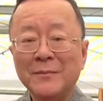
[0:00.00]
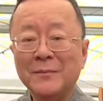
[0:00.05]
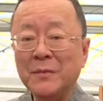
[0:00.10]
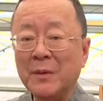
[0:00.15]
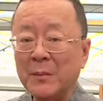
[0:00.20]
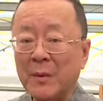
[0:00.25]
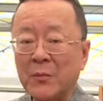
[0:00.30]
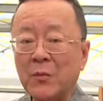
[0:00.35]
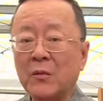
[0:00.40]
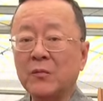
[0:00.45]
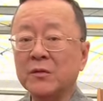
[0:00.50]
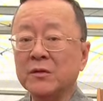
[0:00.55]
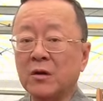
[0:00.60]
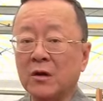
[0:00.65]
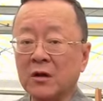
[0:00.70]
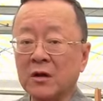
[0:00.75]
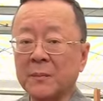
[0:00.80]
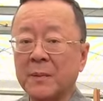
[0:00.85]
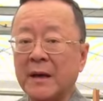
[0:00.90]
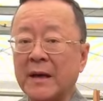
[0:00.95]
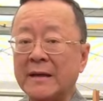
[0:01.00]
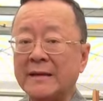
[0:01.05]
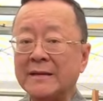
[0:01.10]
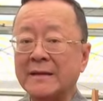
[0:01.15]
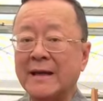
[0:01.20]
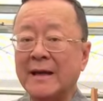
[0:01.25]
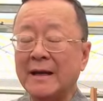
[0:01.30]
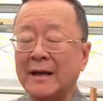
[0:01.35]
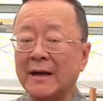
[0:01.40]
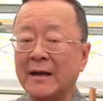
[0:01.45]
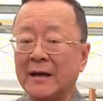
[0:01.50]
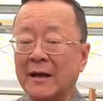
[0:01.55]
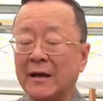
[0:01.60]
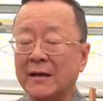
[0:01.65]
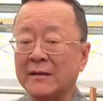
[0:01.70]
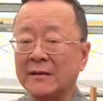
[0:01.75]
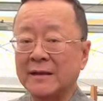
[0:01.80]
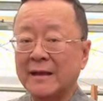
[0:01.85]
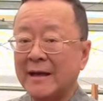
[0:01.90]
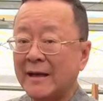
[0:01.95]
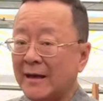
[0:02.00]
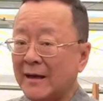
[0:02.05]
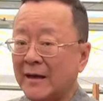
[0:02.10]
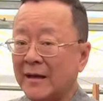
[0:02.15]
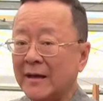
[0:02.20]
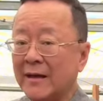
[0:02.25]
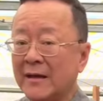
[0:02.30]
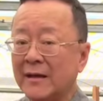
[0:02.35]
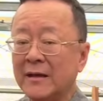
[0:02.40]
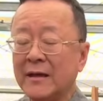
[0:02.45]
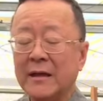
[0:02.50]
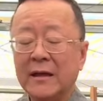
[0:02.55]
Remember what we talked about in the Cattleya.